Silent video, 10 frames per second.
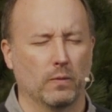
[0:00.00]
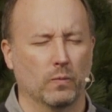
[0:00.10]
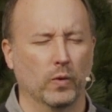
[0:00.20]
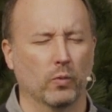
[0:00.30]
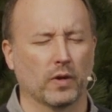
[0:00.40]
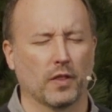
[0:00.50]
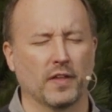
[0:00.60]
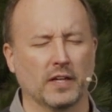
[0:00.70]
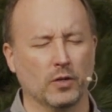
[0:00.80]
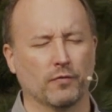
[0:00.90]
We want to
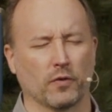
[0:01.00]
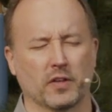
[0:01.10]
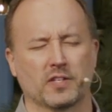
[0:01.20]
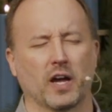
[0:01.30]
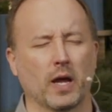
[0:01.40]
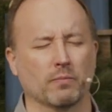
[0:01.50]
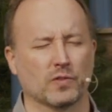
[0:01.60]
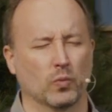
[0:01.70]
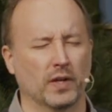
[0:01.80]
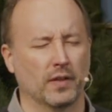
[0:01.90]
thank you for the times
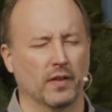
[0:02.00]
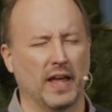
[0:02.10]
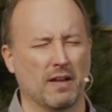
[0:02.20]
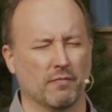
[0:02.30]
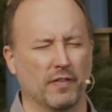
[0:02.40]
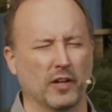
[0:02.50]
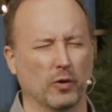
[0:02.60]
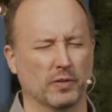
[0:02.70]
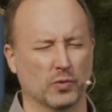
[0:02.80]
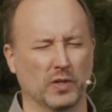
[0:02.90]
when that veil
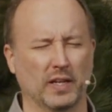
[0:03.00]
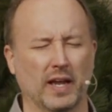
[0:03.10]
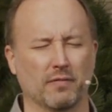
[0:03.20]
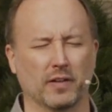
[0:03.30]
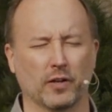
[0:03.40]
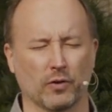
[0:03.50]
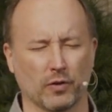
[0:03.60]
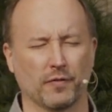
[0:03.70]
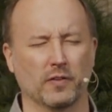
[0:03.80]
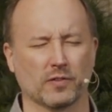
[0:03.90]
between heaven and earth
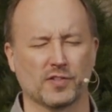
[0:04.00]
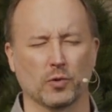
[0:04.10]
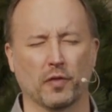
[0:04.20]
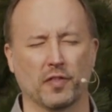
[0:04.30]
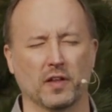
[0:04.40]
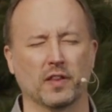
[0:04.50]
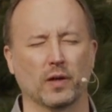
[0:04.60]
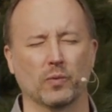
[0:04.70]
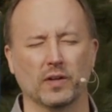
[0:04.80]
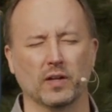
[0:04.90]
feels so thin that
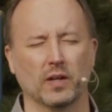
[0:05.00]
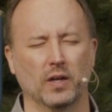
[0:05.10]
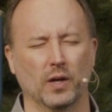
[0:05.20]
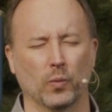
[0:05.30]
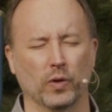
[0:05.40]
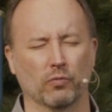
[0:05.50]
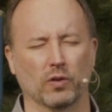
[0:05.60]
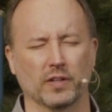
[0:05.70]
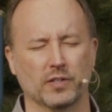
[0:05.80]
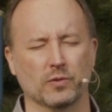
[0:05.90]
we, we
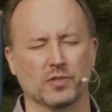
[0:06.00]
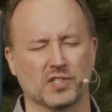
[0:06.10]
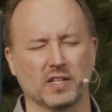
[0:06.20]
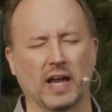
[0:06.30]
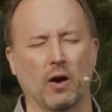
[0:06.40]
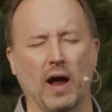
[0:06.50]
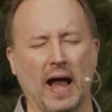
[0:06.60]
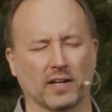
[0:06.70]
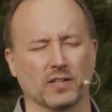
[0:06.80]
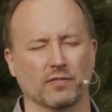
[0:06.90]
really do see how
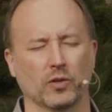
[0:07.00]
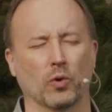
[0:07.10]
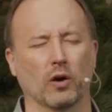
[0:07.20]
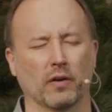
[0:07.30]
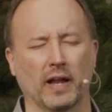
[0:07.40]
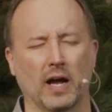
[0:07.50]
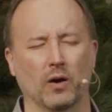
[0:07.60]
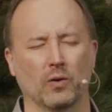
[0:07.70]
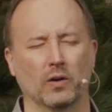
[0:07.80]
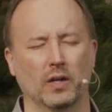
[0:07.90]
active you are and
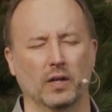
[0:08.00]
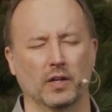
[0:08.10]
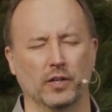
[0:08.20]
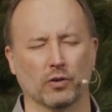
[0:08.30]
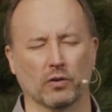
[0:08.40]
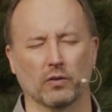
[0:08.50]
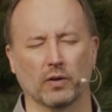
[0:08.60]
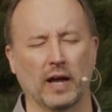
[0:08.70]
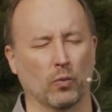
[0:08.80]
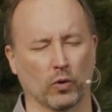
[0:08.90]
how you're
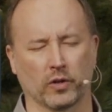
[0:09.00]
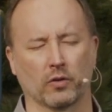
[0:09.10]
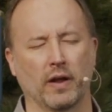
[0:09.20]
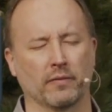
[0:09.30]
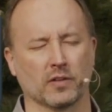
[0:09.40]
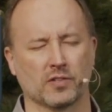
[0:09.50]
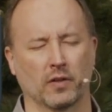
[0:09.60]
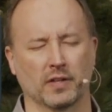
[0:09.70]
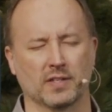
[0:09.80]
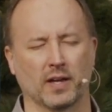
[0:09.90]
at work around us all
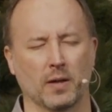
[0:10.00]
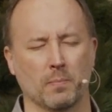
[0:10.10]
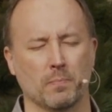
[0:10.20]
the time.